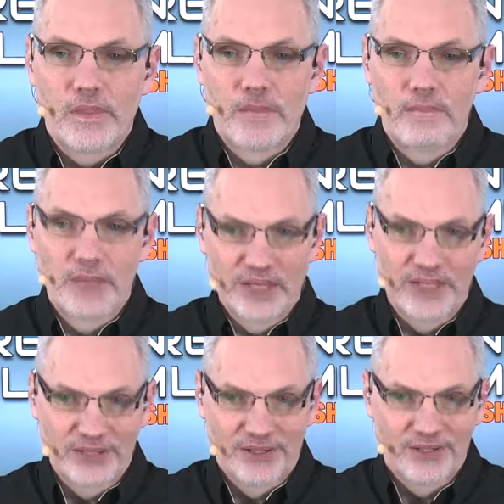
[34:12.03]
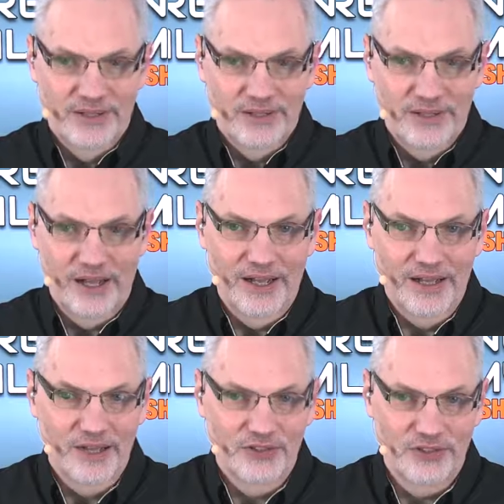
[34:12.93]
MIDI
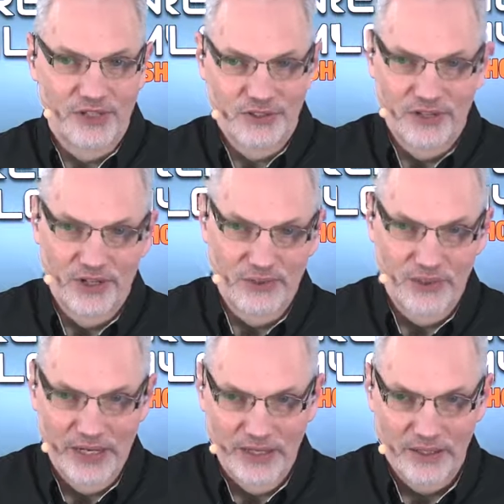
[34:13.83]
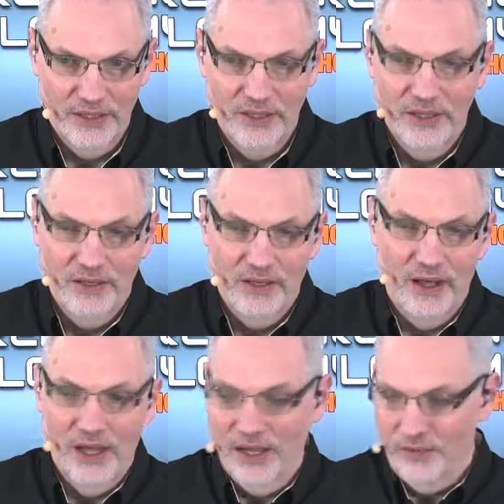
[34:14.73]
is another way.
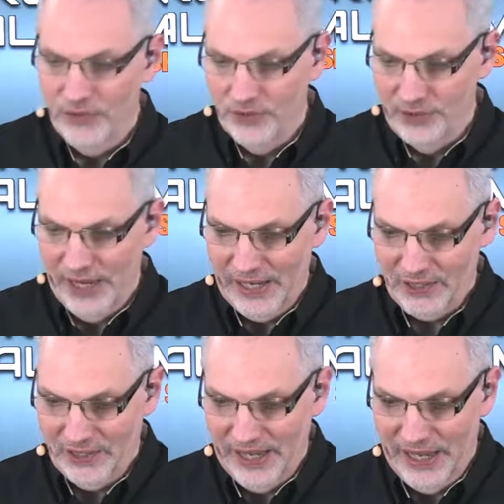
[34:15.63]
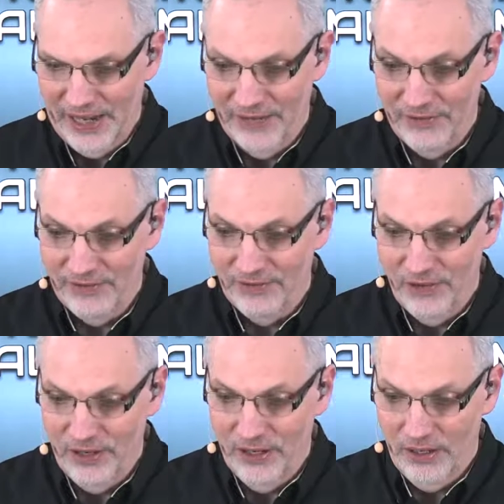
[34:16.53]
You could actually have
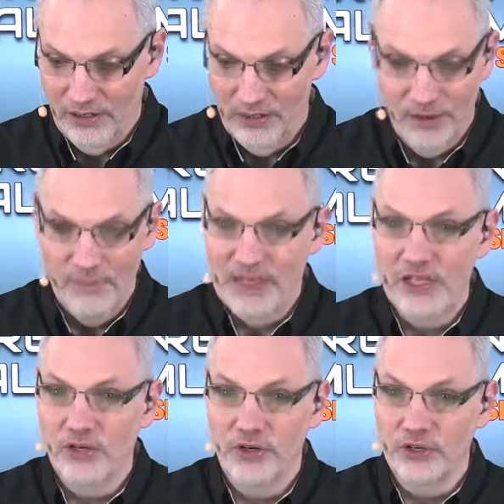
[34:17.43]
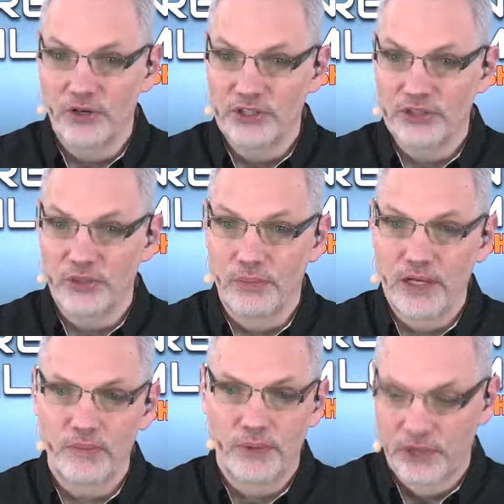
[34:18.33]
a MIDI or just a
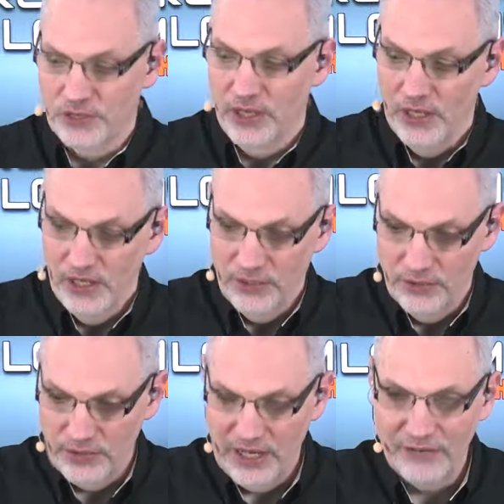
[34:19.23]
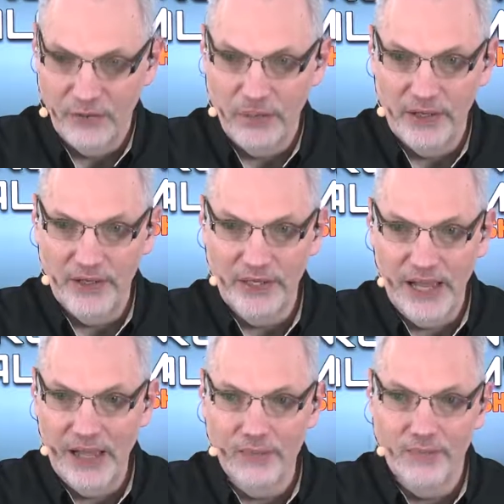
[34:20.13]
button push. You could have a button
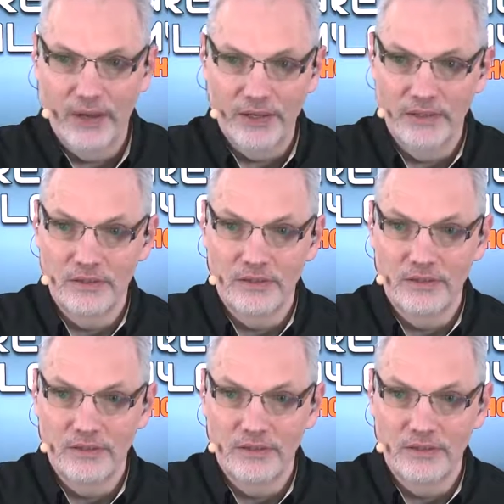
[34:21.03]
down, button